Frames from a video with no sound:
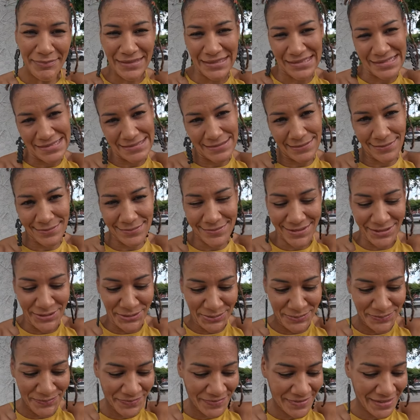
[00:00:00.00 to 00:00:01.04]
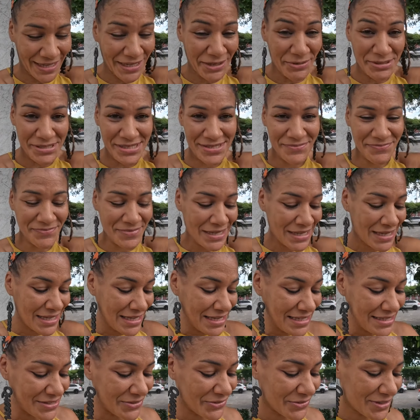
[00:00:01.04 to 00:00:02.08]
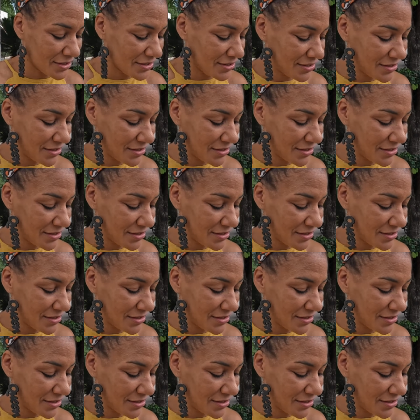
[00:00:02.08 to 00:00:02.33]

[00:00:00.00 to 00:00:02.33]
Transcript: we still, you know. Anyways, so